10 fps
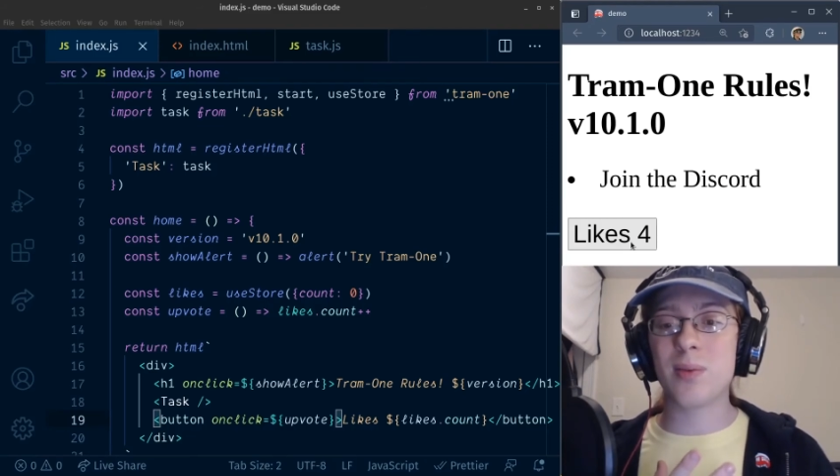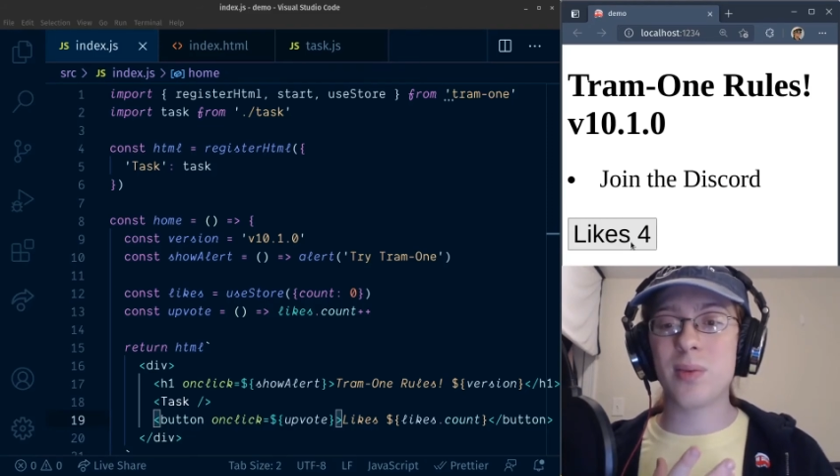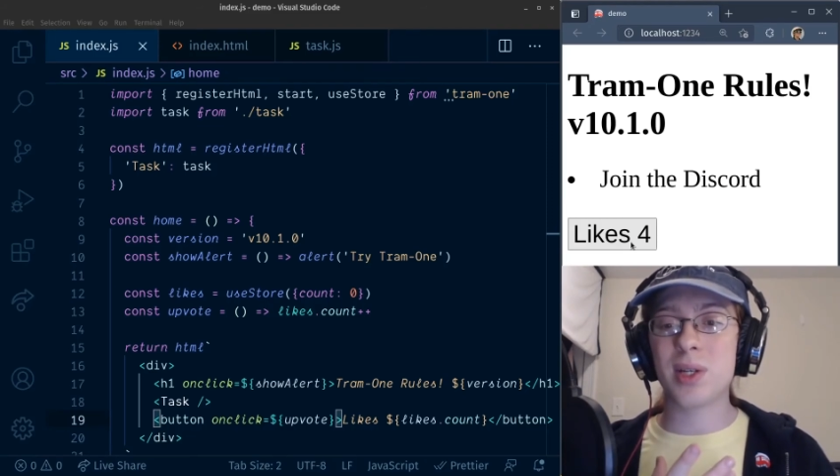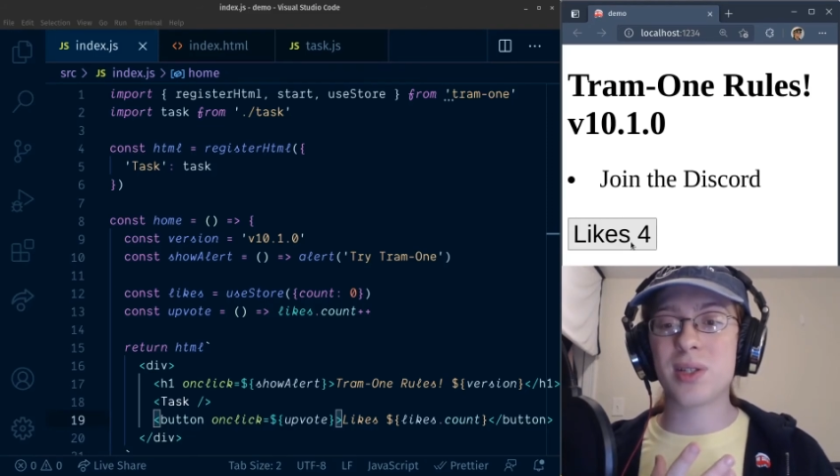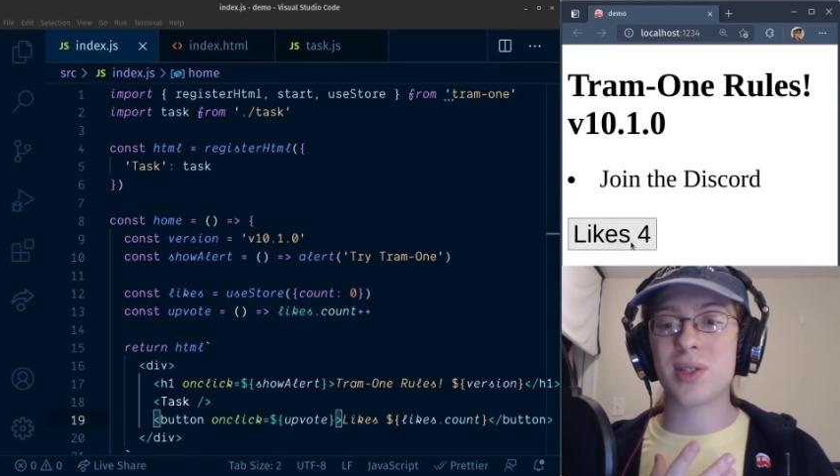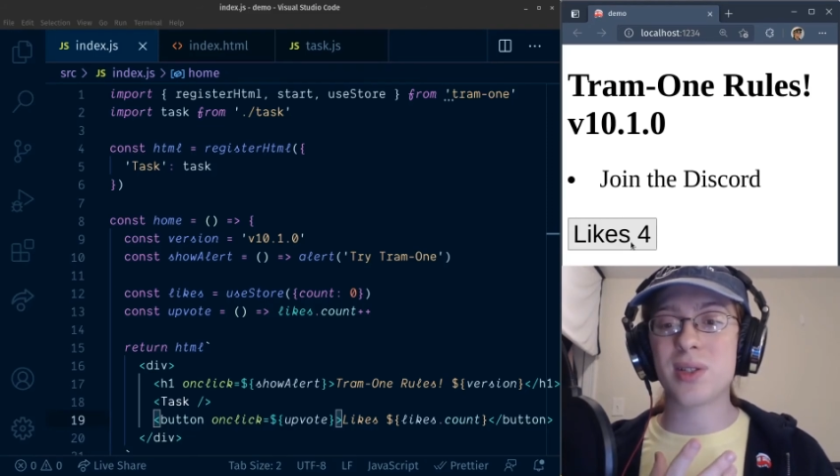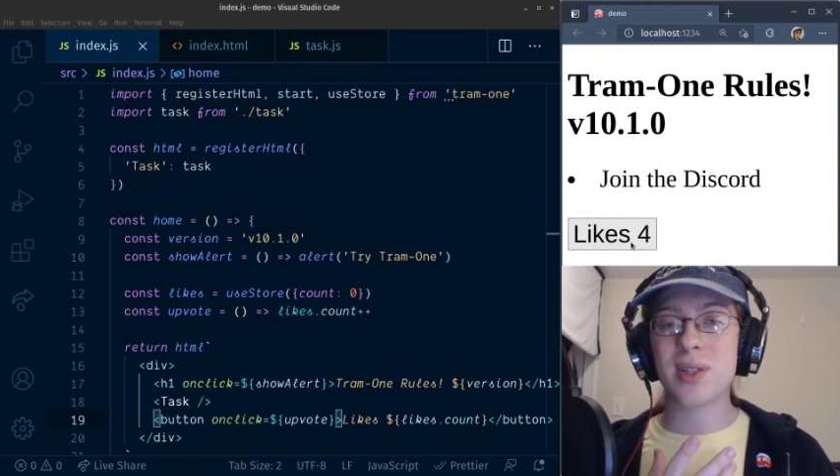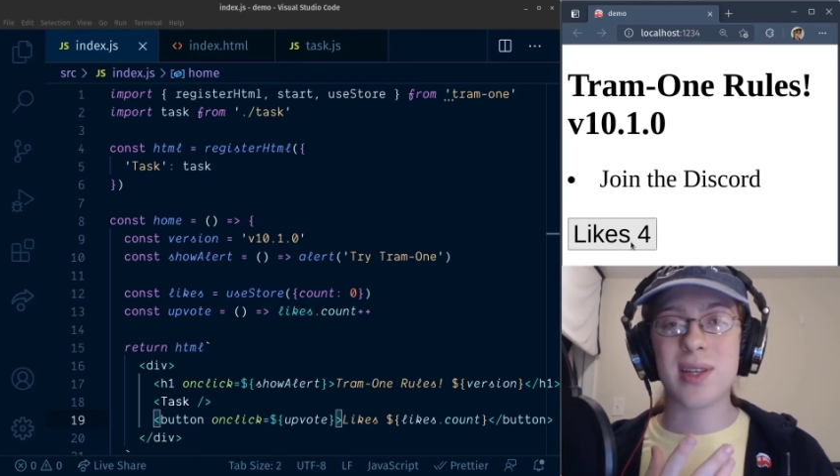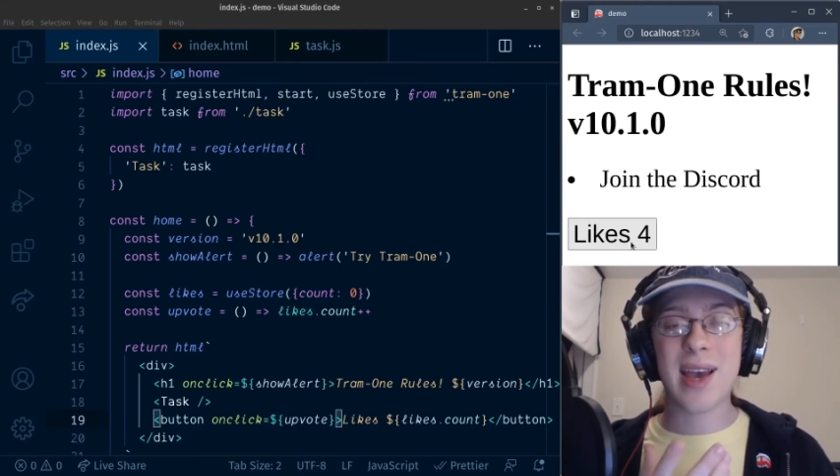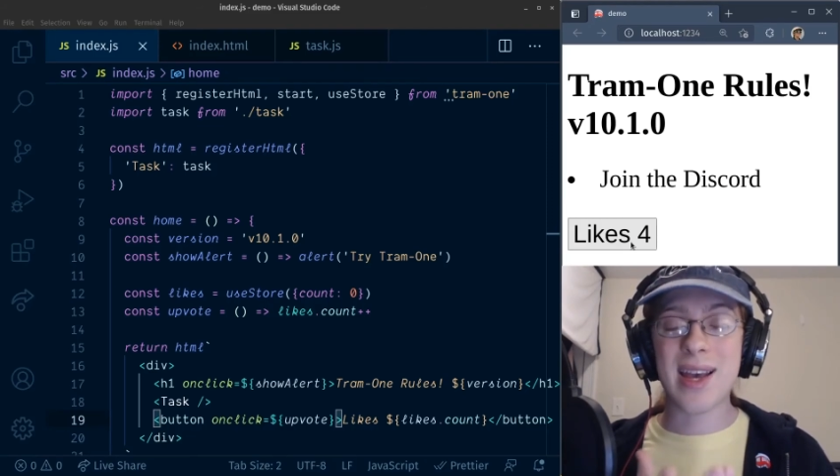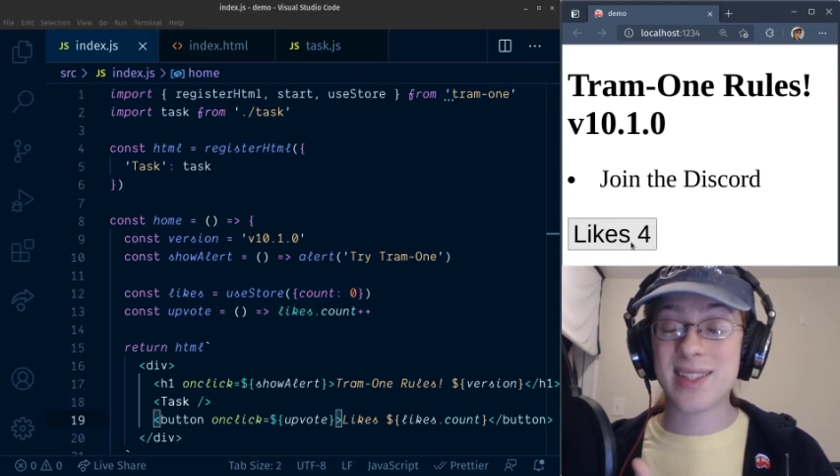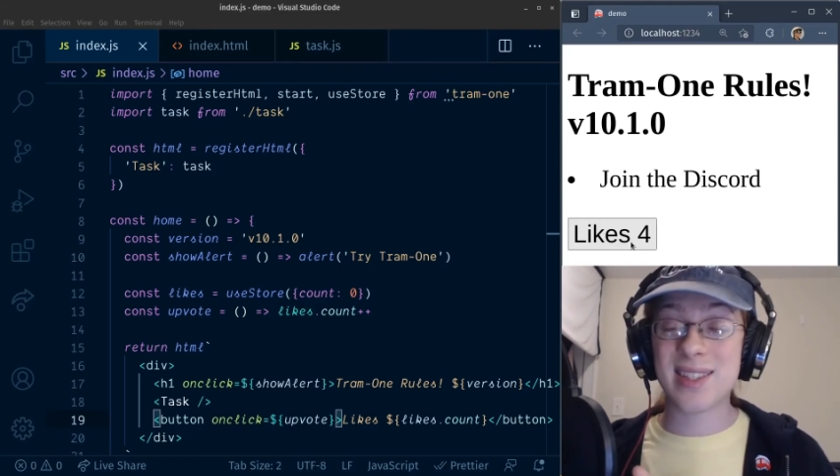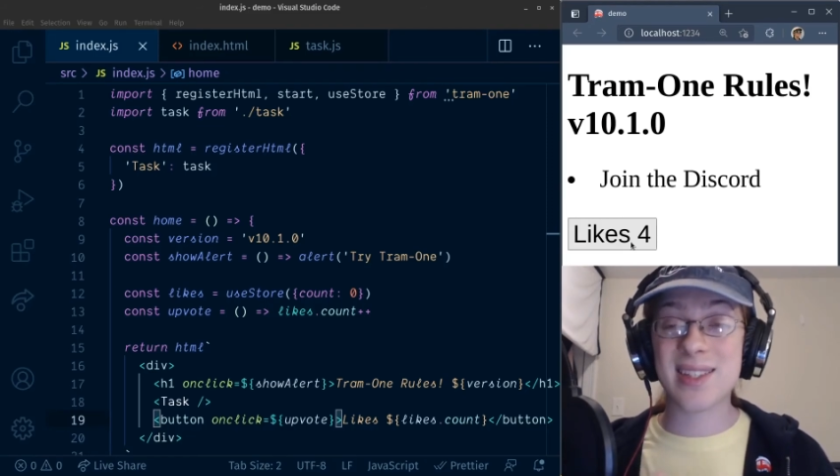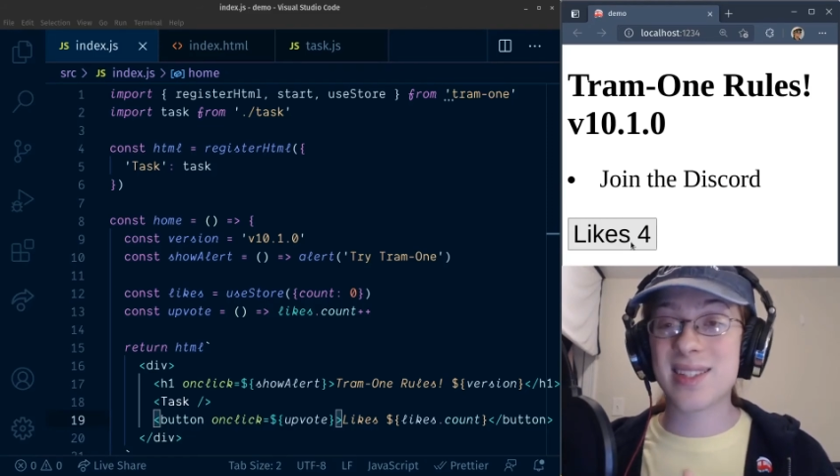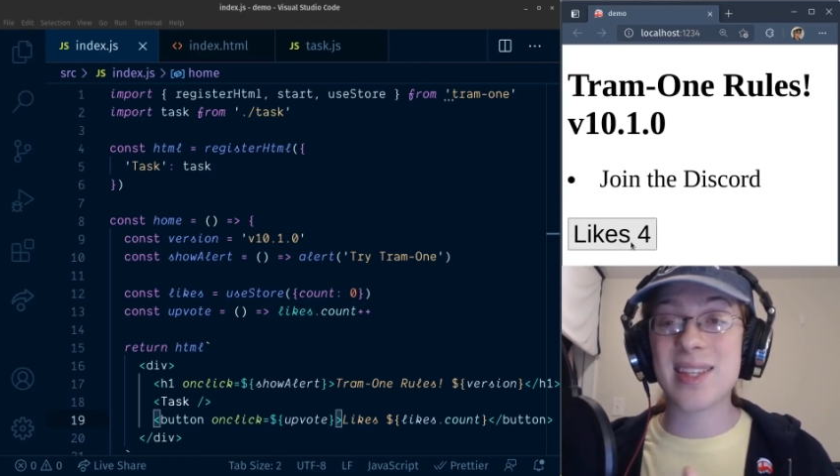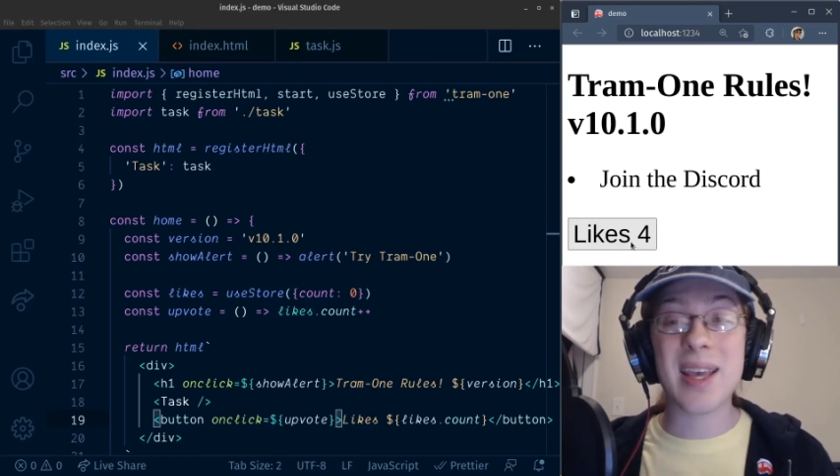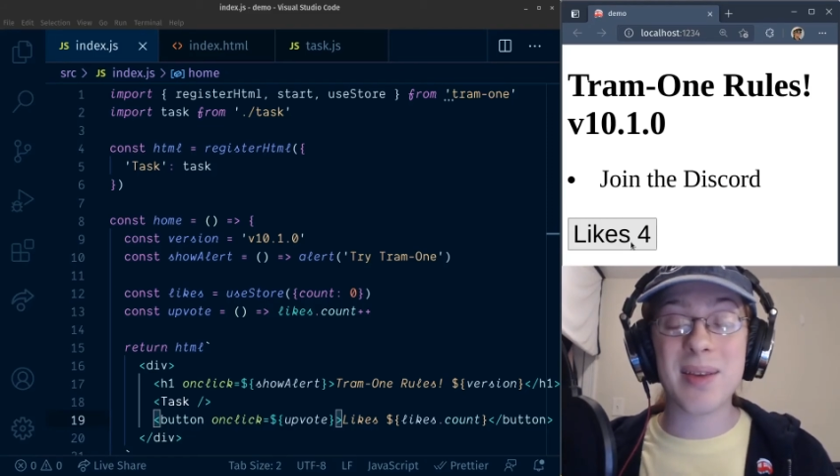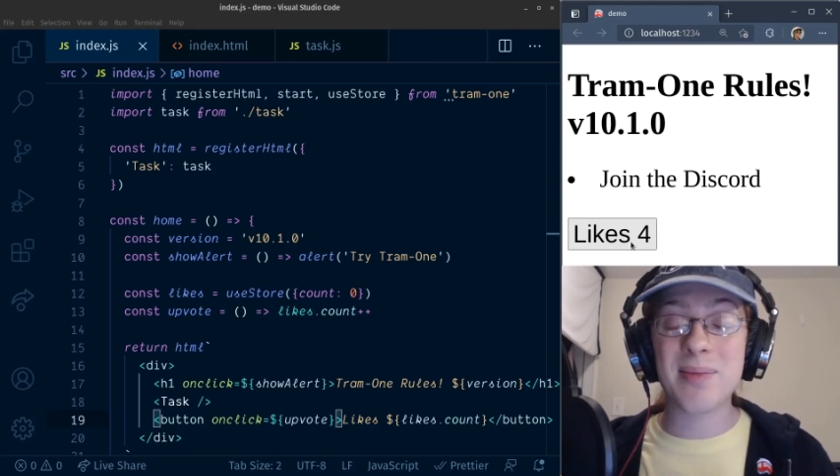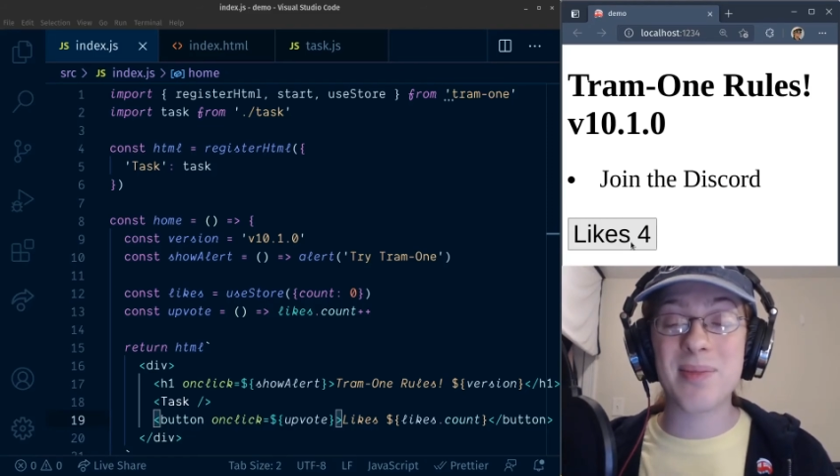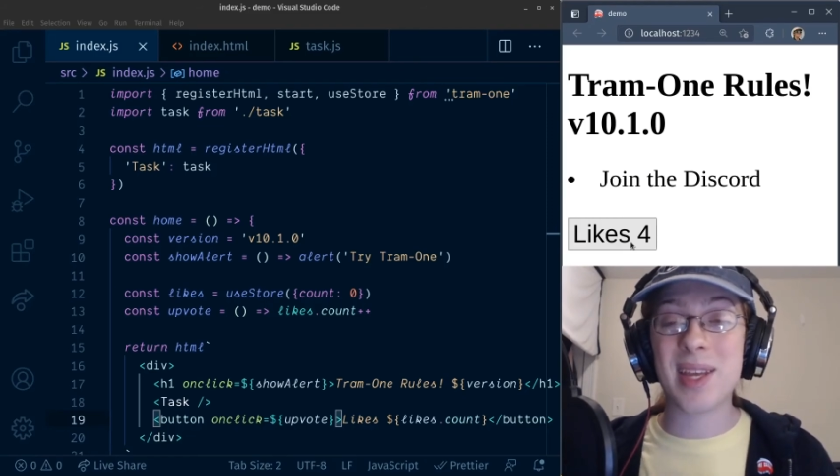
which has the same